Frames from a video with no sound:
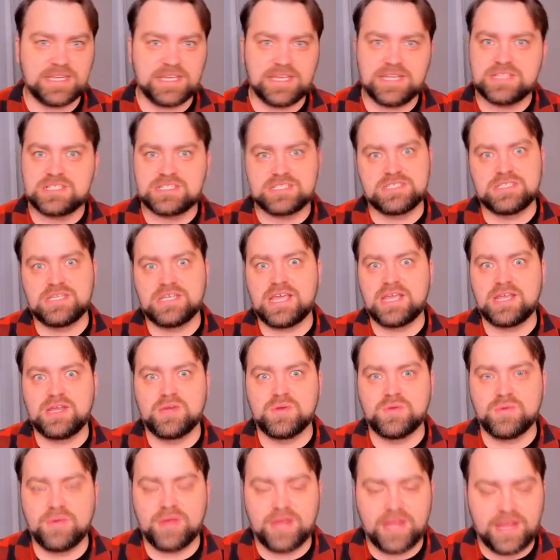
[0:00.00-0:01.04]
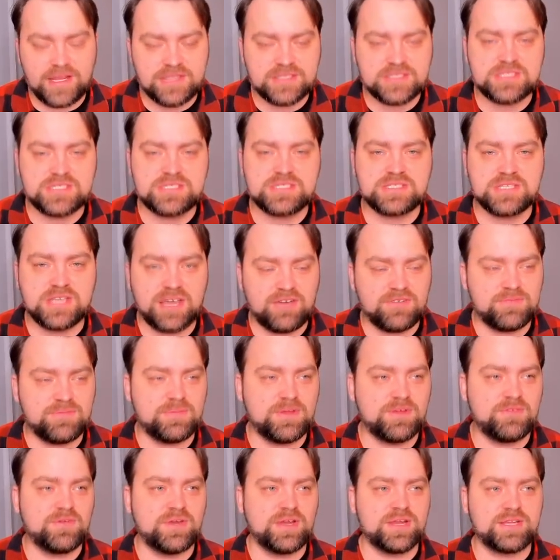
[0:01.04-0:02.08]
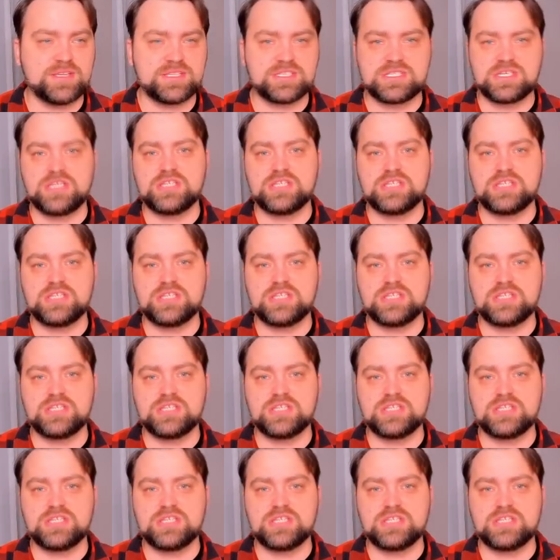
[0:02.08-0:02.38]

It's the great stuff, my friends.